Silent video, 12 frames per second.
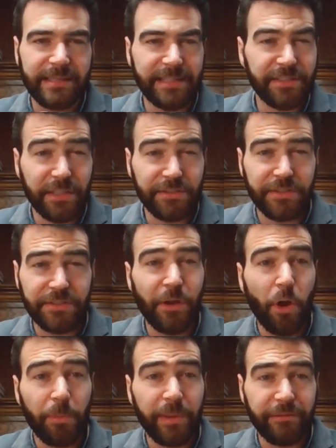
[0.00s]
and not just
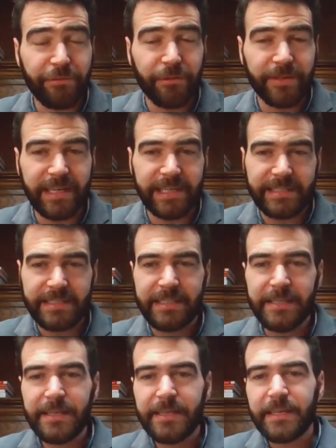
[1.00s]
hoping for that,
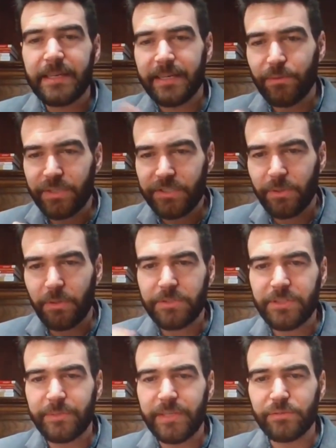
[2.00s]
which will
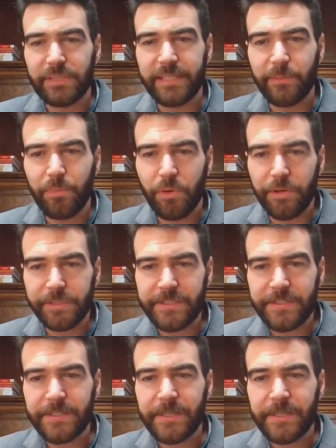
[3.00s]
also be really important.